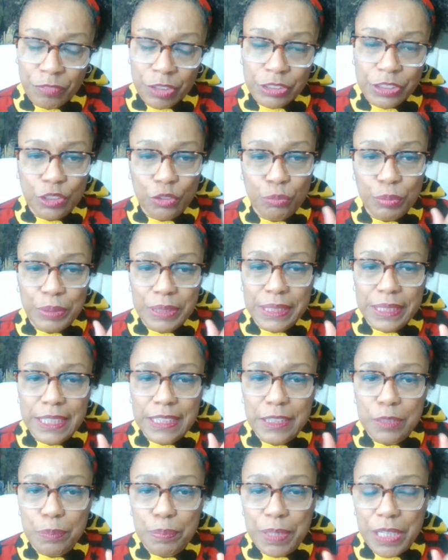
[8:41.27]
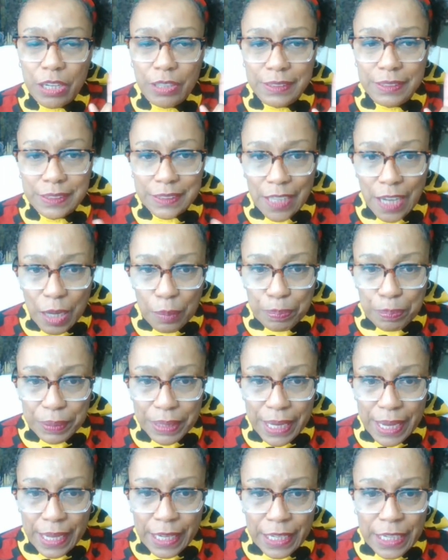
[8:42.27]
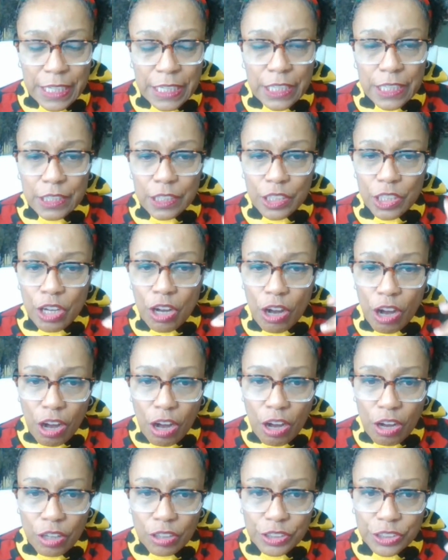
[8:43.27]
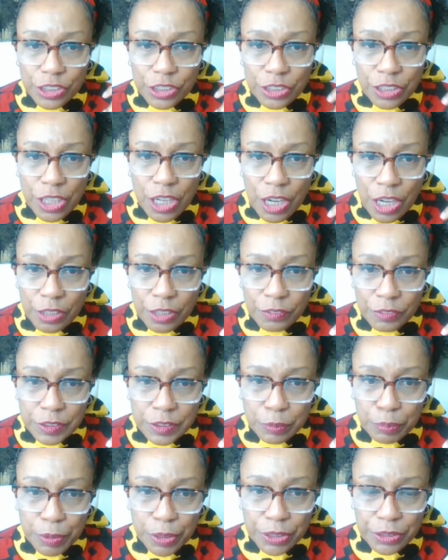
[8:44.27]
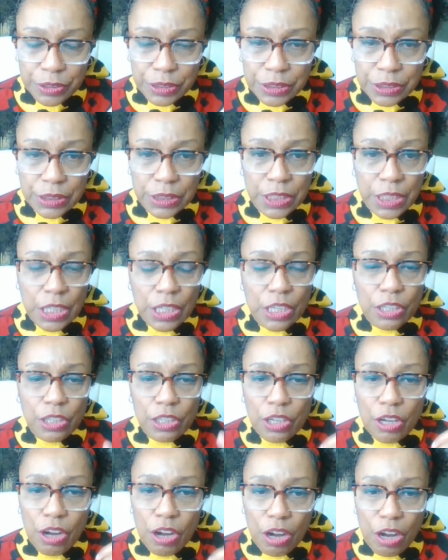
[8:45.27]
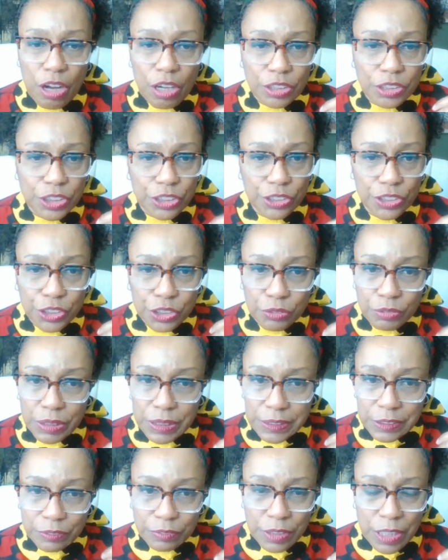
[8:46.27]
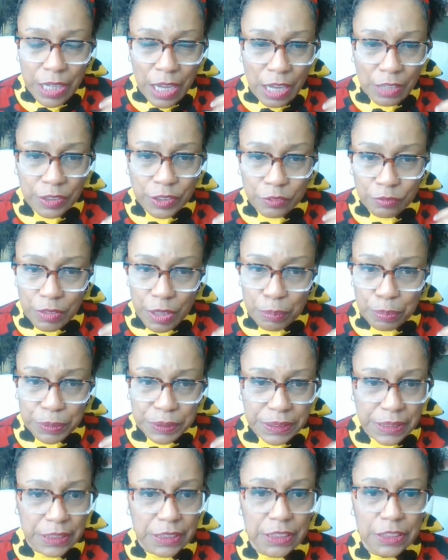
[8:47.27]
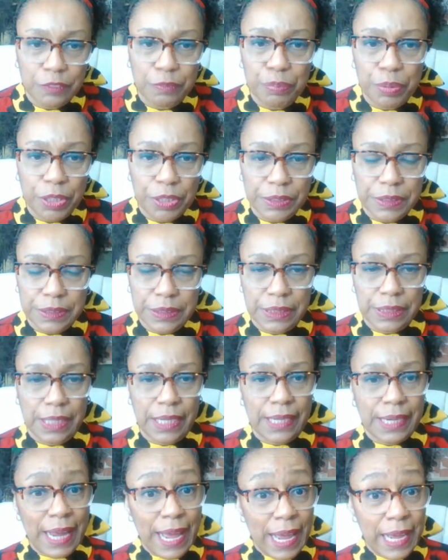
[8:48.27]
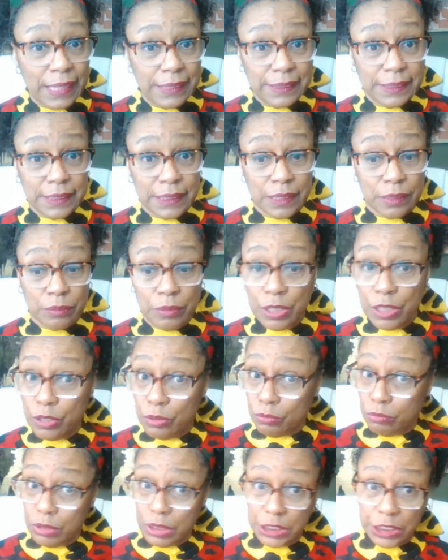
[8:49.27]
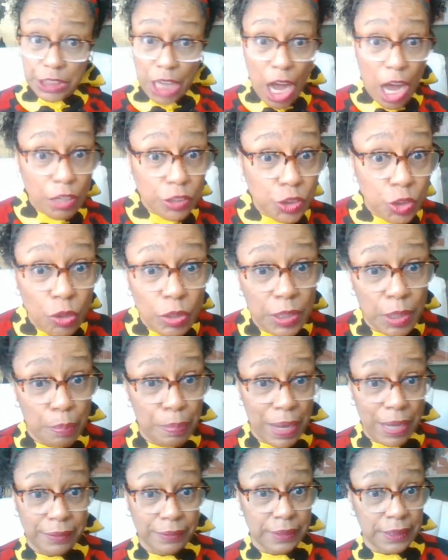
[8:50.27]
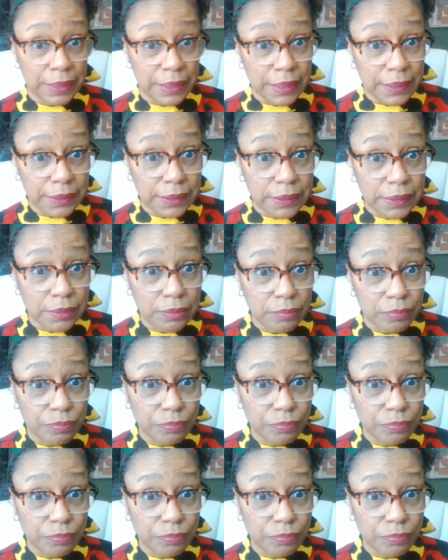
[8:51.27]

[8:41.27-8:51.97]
So we need to be on top of that. Call your congressperson, call your U.S. House representative person and ask them, what y'all doing about this?